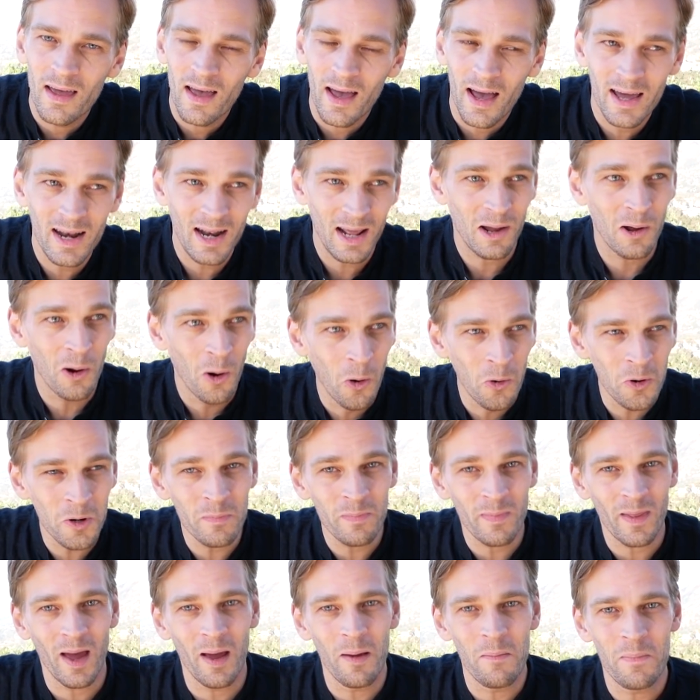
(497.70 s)
And I called
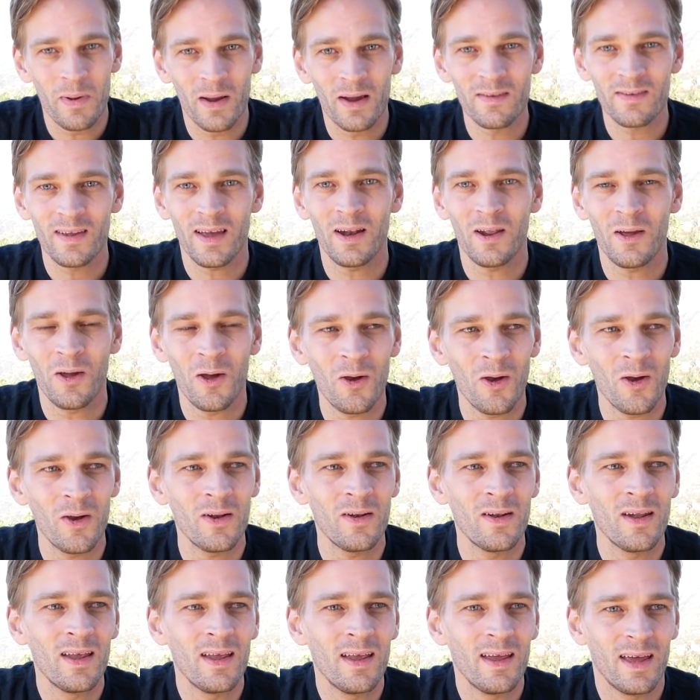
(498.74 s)
him that because I'd heard
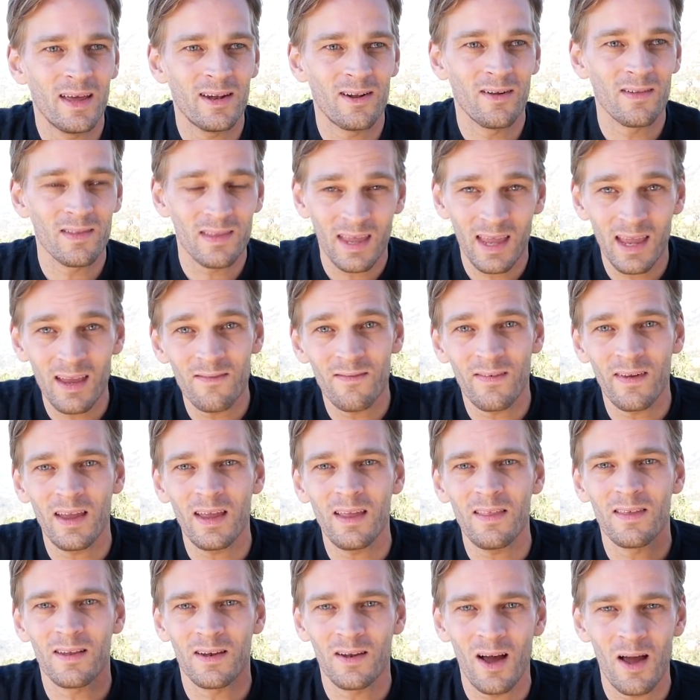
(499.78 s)
it on
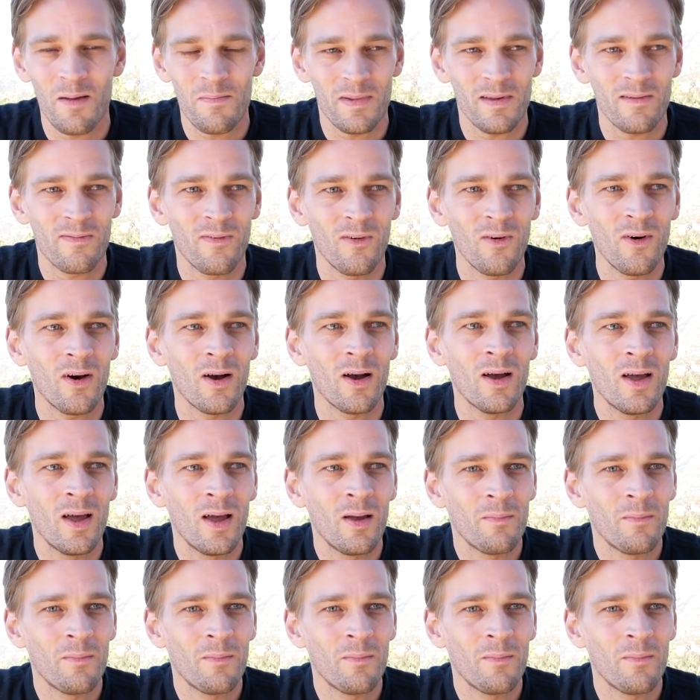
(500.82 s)
TV the night before.